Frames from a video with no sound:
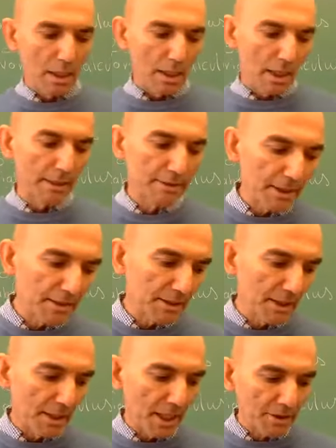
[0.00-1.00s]
attending
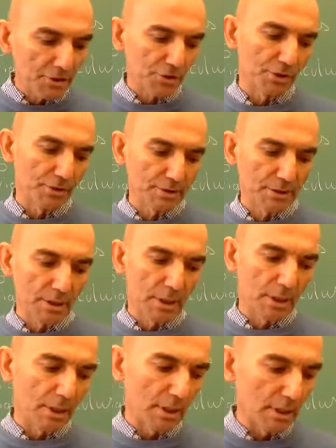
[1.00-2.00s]
lectures
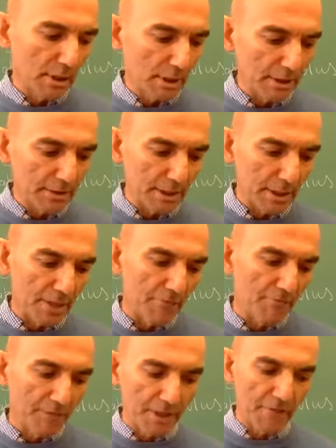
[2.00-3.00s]
is a
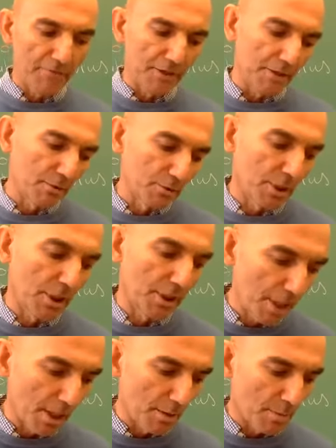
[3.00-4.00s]
very, very good
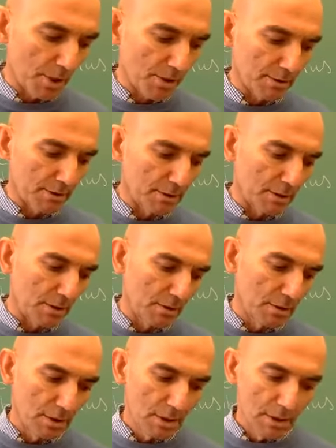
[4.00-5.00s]
idea, because
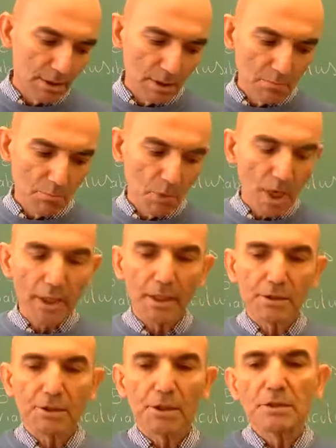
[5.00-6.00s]
my
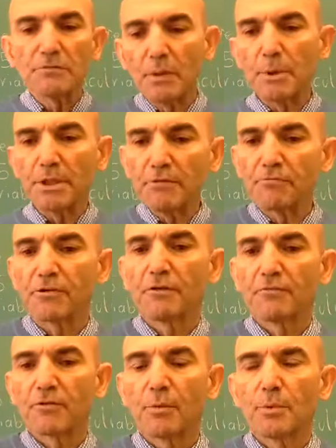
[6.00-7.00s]
lectures will be different
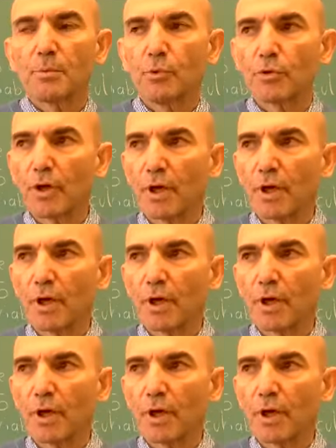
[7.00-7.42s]
from the book.